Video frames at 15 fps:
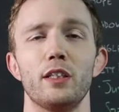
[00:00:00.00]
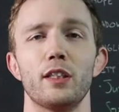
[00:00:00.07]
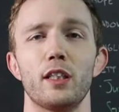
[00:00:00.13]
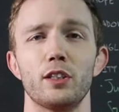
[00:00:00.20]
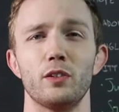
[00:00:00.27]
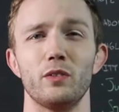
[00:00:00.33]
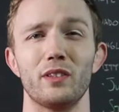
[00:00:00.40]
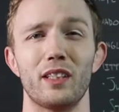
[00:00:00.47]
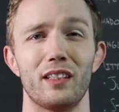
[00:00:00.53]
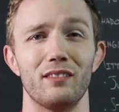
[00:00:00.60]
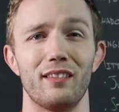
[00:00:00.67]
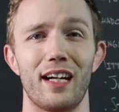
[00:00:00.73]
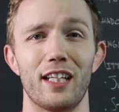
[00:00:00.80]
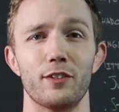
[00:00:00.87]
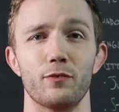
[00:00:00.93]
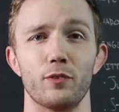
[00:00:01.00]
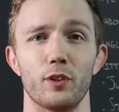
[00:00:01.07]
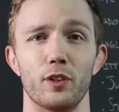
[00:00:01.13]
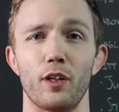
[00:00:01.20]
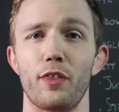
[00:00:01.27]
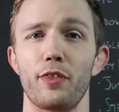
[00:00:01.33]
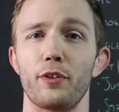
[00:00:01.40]
session is that it'll last
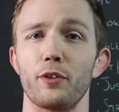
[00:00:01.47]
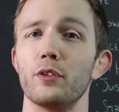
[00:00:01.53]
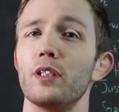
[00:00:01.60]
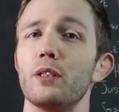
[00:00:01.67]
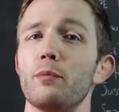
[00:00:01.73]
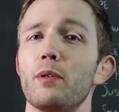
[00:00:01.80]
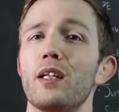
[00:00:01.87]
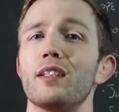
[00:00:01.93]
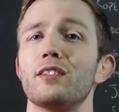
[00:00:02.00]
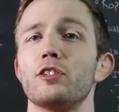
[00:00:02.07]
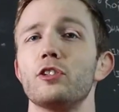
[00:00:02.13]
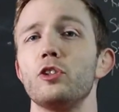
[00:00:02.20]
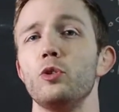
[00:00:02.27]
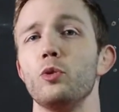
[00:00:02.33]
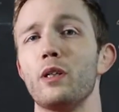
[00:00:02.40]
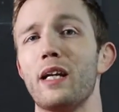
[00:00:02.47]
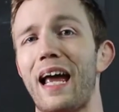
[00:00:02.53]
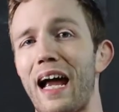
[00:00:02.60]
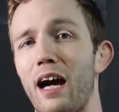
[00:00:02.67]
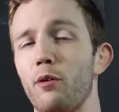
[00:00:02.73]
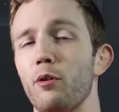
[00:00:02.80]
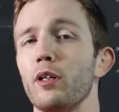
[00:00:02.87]
for 30 minutes to an
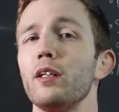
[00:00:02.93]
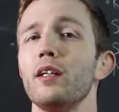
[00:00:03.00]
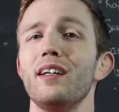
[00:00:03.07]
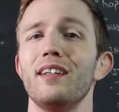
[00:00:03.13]
hour,